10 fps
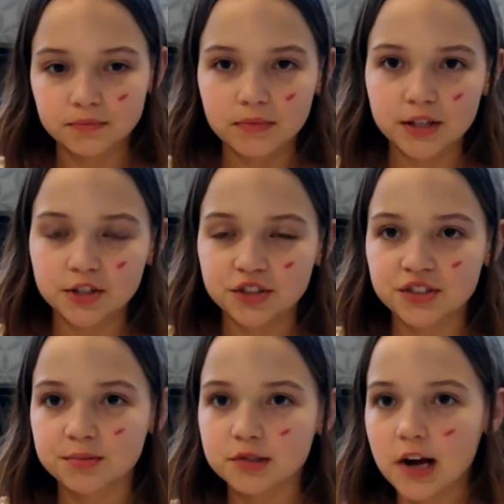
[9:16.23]
Make sure you
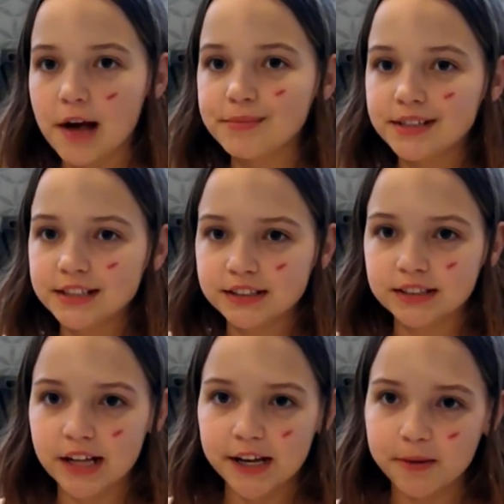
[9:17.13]
subscribe and hit the
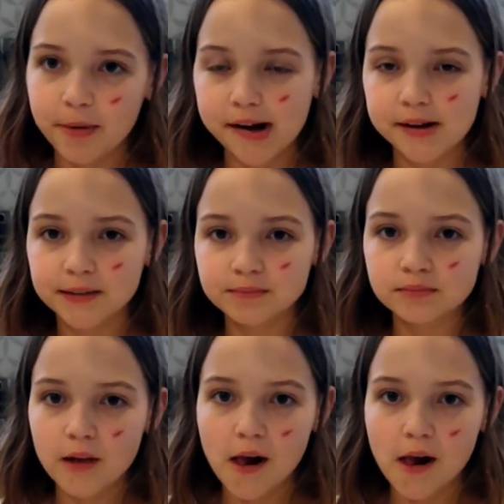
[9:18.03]
like button.